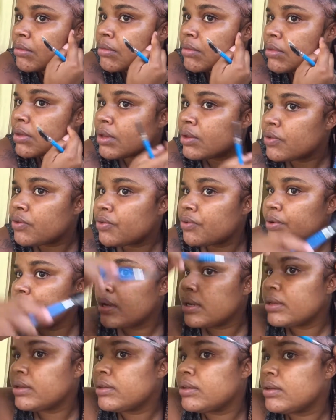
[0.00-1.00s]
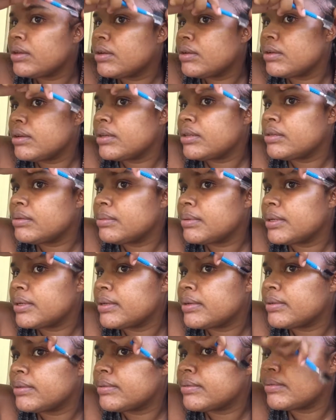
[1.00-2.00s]
This really serious
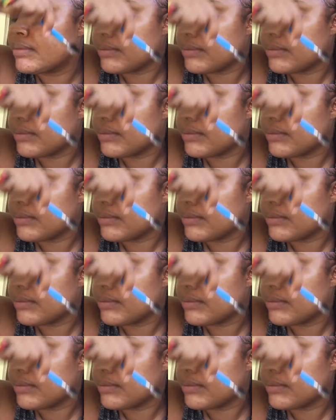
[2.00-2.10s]
man.